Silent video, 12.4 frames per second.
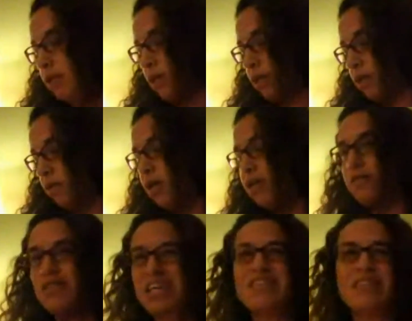And I'm
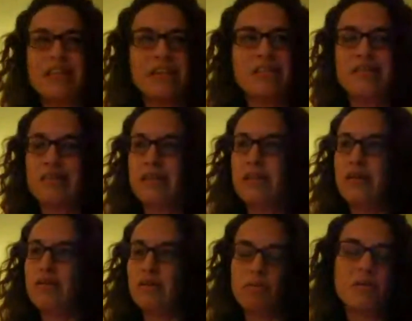thinking, well, that's
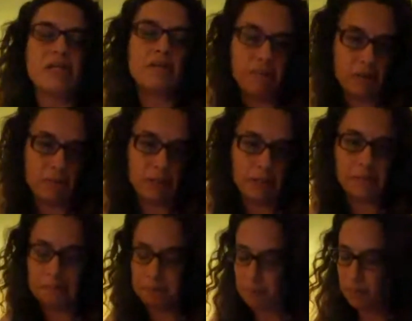nice, they were making
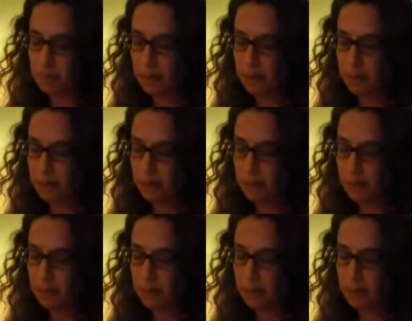fun of me.